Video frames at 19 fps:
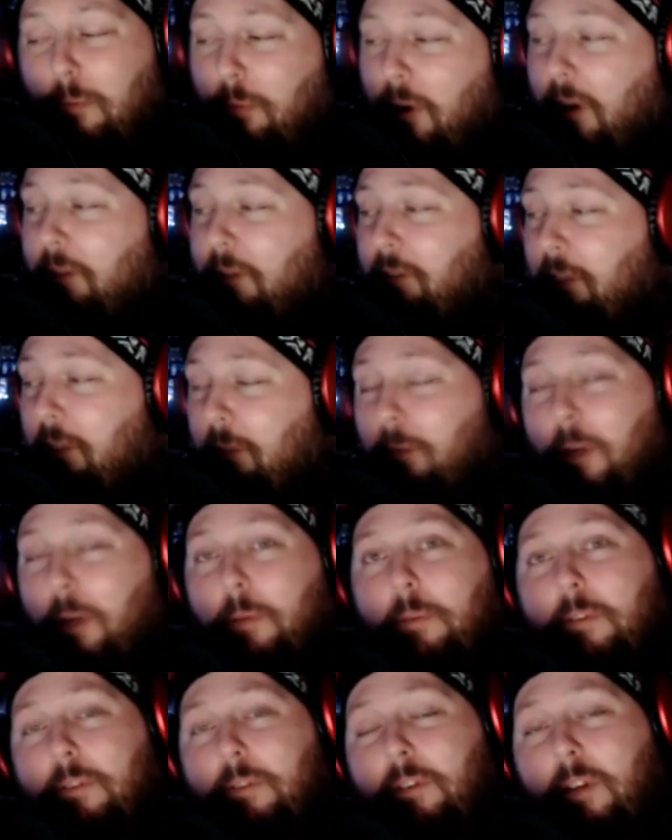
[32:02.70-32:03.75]
biased at the
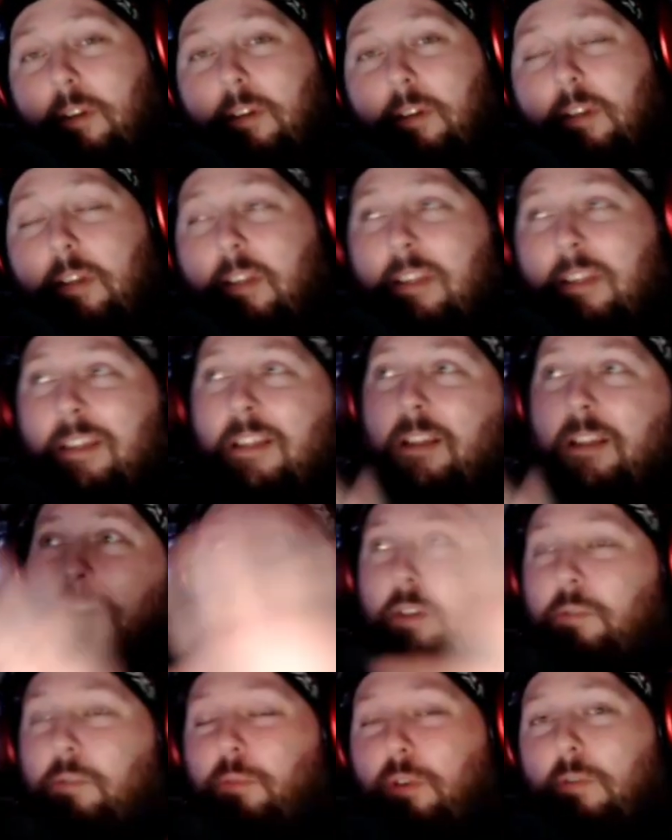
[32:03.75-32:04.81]
moment. So
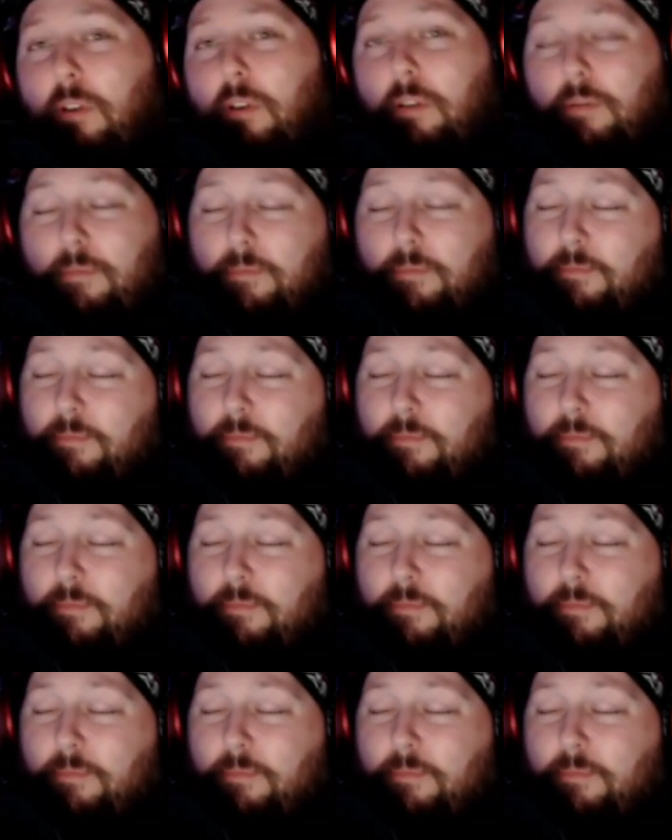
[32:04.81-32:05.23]
I'll just move on.